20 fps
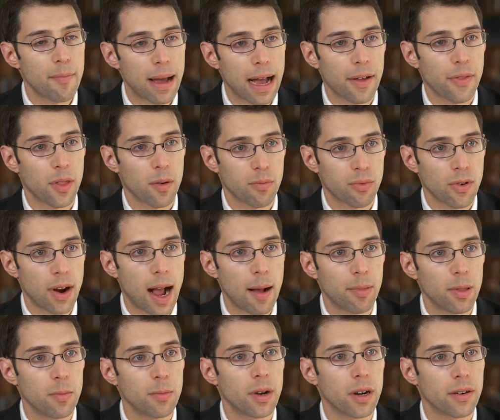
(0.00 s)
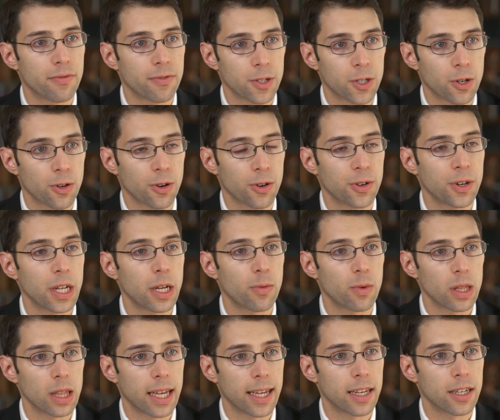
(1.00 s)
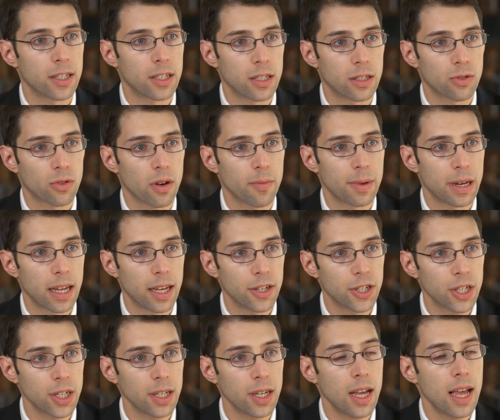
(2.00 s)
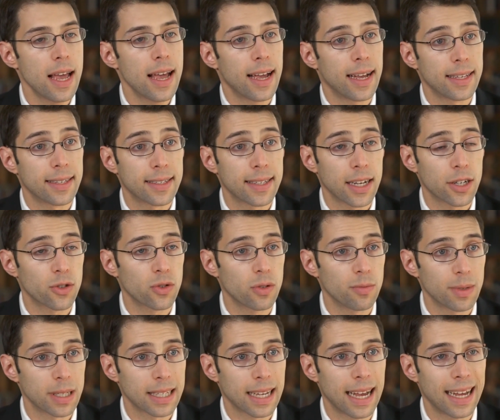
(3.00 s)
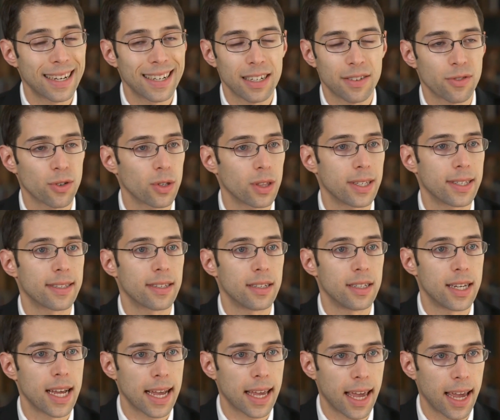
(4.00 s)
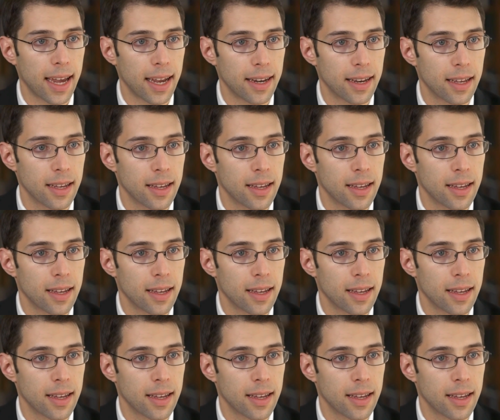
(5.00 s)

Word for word: about the problem of fraternity-related discrimination and sexual misconduct for at least a decade.